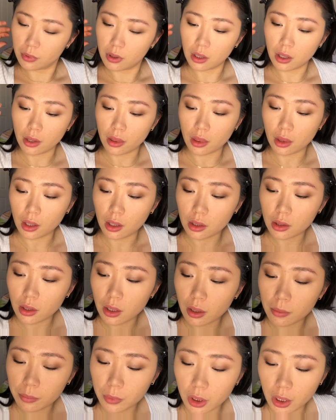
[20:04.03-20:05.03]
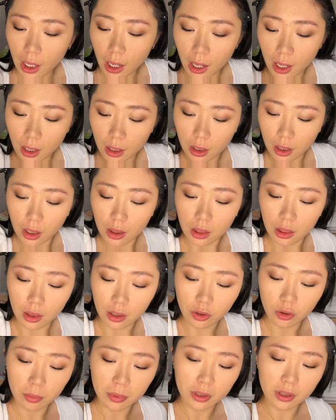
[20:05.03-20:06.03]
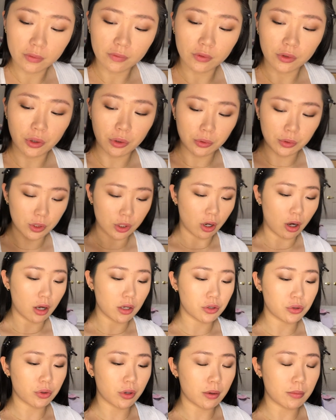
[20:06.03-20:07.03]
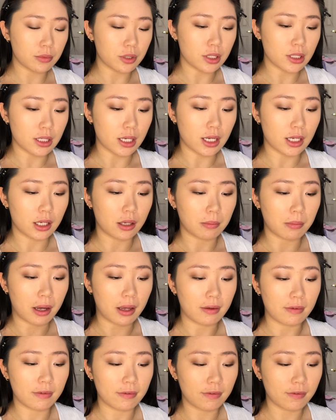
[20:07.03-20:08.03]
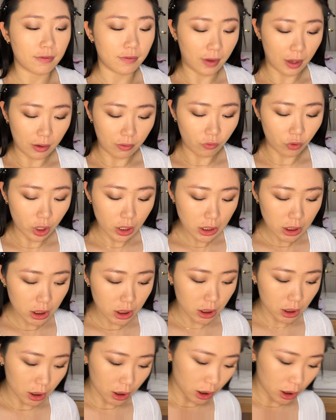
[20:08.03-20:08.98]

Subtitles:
I think that I'm gonna add a little bit of nose contour. I'm just taking my favorite.